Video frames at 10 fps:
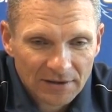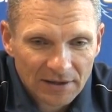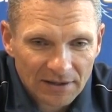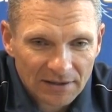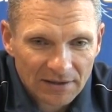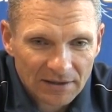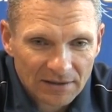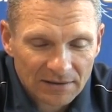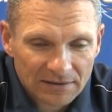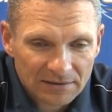And
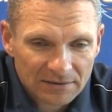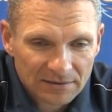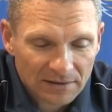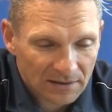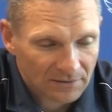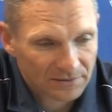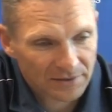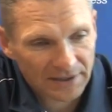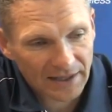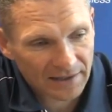uh, you know,
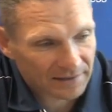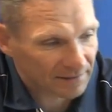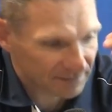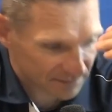again,